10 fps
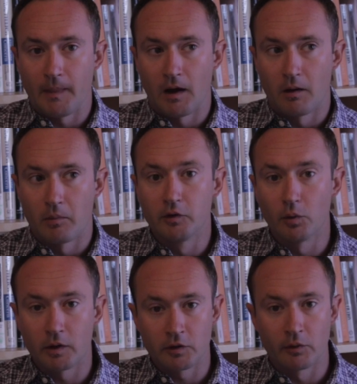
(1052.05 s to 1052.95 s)
I
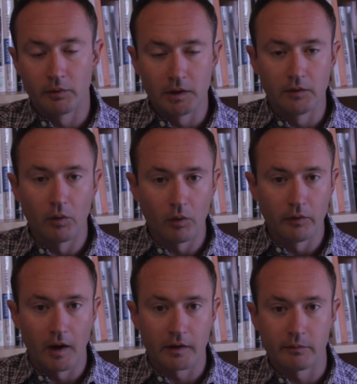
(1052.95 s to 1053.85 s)
do want you to read the whole
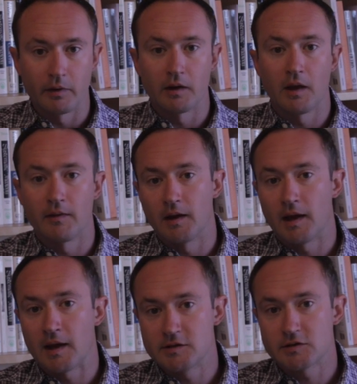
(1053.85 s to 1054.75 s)
document and then
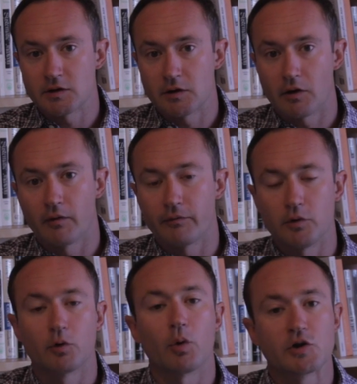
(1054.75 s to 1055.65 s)
answer a
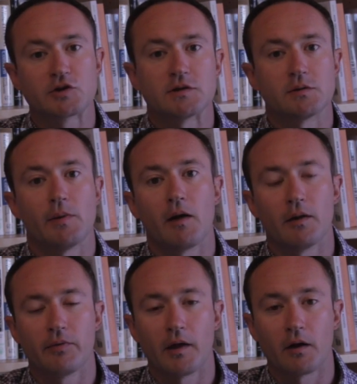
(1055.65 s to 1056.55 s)
few questions about
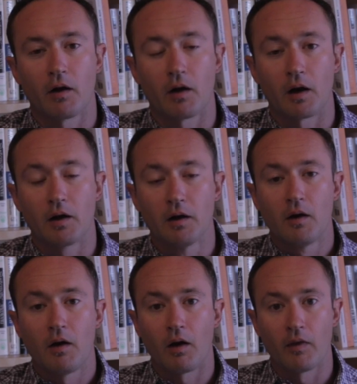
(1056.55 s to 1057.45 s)
it that are
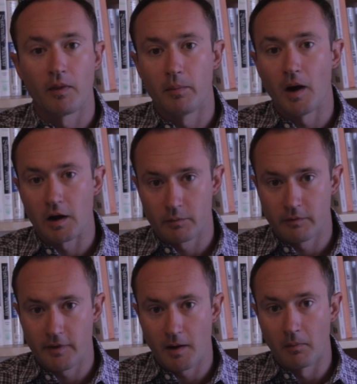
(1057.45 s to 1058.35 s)
on the bottom
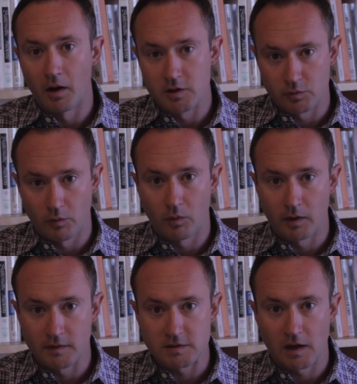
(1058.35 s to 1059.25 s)
of that Module
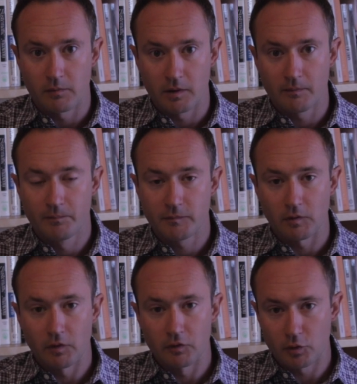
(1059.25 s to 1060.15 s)
1 assignment.
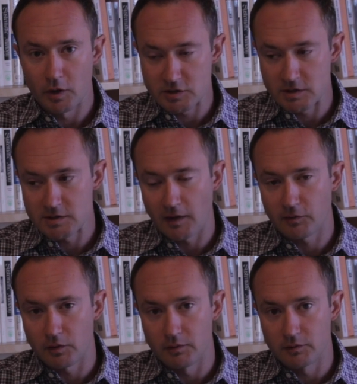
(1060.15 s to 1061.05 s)
So those questions
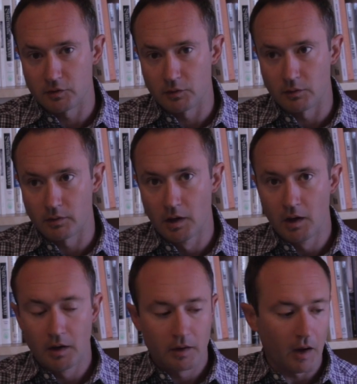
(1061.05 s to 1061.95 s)
ask you to
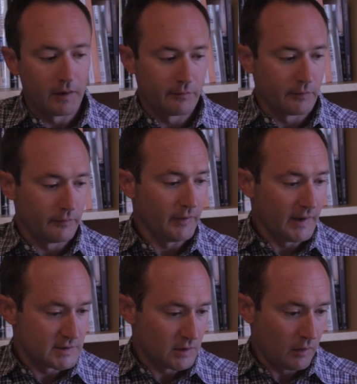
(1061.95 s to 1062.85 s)
kind of
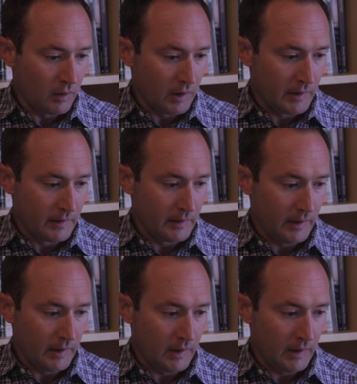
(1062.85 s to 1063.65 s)
reflect on